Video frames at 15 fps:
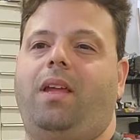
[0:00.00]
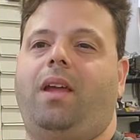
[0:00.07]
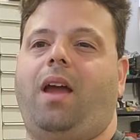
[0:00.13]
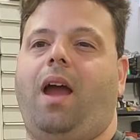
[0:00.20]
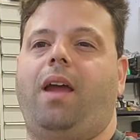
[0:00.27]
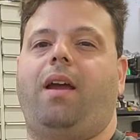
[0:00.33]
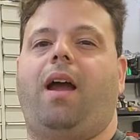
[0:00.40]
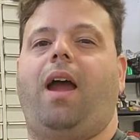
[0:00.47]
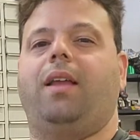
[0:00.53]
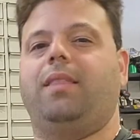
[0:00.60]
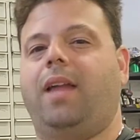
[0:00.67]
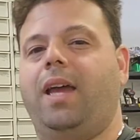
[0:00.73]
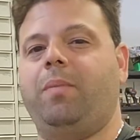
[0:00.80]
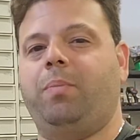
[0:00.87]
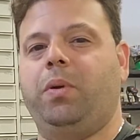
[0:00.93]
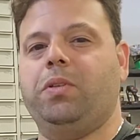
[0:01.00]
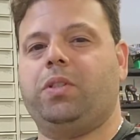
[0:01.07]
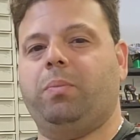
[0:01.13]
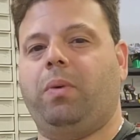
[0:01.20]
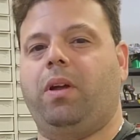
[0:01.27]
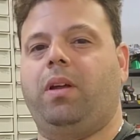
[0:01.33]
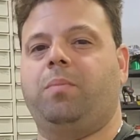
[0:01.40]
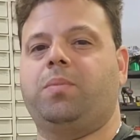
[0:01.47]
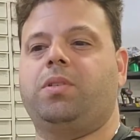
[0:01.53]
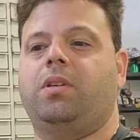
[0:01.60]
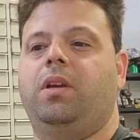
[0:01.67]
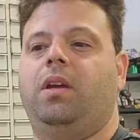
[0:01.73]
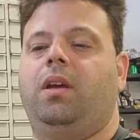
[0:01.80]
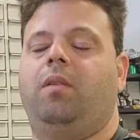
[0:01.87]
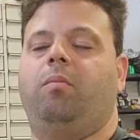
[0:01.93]
I like boosted pumps,
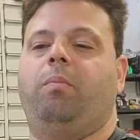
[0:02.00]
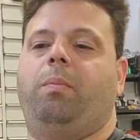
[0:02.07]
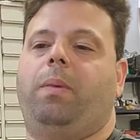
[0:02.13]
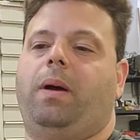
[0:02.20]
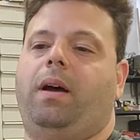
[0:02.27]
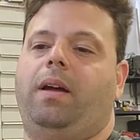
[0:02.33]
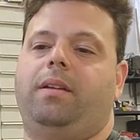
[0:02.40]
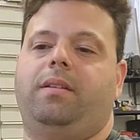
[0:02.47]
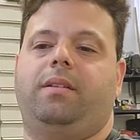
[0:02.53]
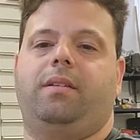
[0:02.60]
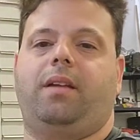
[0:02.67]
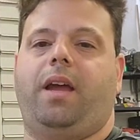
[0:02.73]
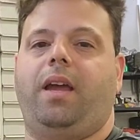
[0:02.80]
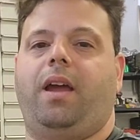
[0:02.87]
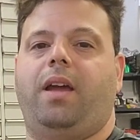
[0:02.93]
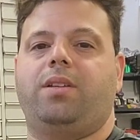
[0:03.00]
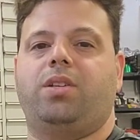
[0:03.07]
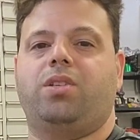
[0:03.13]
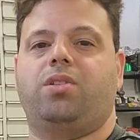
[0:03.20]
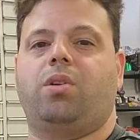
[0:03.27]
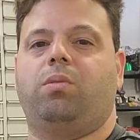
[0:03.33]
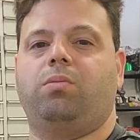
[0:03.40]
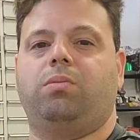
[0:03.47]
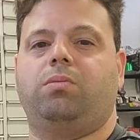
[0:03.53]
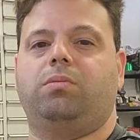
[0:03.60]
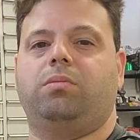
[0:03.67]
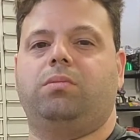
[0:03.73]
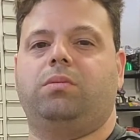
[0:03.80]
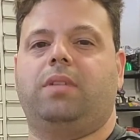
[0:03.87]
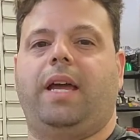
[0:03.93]
but I just don't
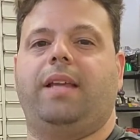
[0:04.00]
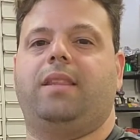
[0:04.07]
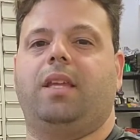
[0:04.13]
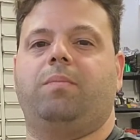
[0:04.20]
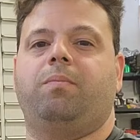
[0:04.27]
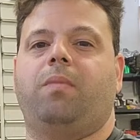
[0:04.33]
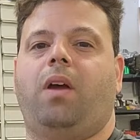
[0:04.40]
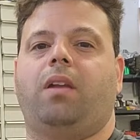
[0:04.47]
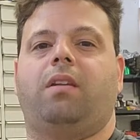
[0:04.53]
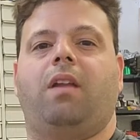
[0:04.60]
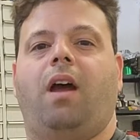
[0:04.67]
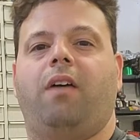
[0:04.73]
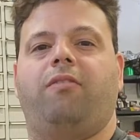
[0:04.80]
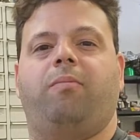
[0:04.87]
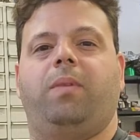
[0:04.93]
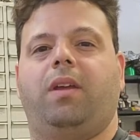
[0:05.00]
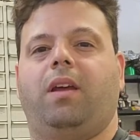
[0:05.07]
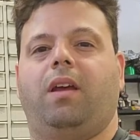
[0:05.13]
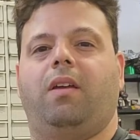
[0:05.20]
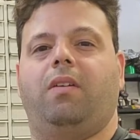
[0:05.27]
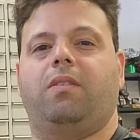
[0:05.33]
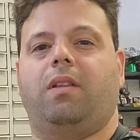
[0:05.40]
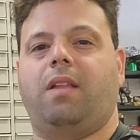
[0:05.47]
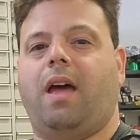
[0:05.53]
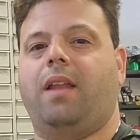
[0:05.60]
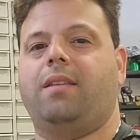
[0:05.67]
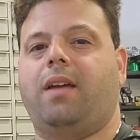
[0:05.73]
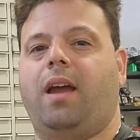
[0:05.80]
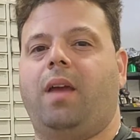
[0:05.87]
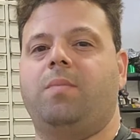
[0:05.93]
like them enough because a lot
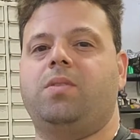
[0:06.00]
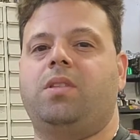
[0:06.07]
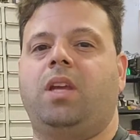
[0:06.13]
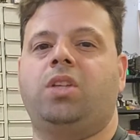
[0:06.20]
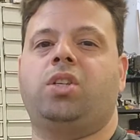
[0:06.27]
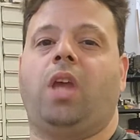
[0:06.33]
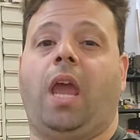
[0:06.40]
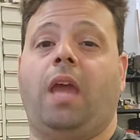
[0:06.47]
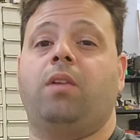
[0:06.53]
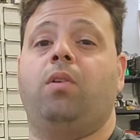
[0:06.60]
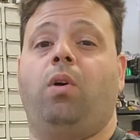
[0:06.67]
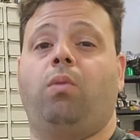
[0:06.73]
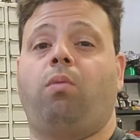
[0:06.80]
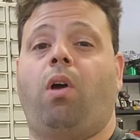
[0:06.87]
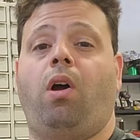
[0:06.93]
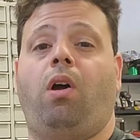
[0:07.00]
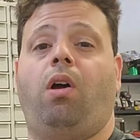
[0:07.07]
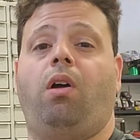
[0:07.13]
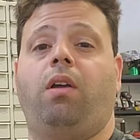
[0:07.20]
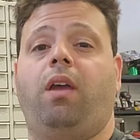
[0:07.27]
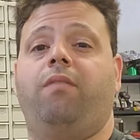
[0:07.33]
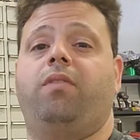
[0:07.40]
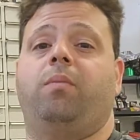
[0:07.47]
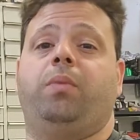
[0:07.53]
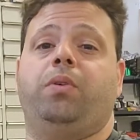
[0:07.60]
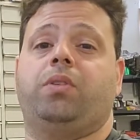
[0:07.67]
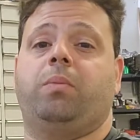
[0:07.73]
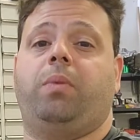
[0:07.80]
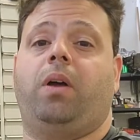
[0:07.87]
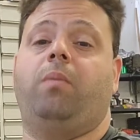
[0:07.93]
of times things can go wrong if the
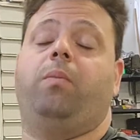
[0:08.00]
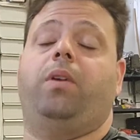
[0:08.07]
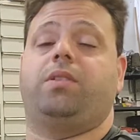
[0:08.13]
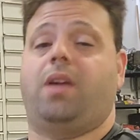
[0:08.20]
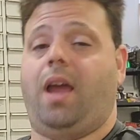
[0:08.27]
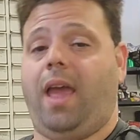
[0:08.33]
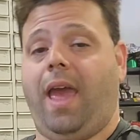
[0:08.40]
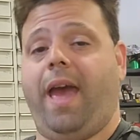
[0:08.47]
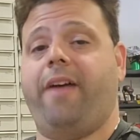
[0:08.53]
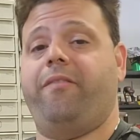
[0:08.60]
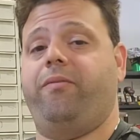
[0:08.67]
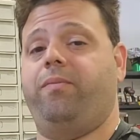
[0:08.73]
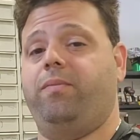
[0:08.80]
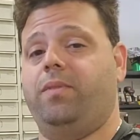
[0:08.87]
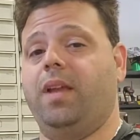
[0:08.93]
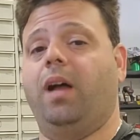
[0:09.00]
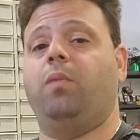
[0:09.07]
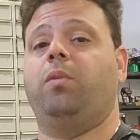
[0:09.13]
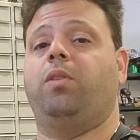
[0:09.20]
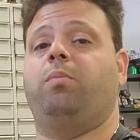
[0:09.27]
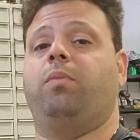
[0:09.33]
booster pump, which I have dealt with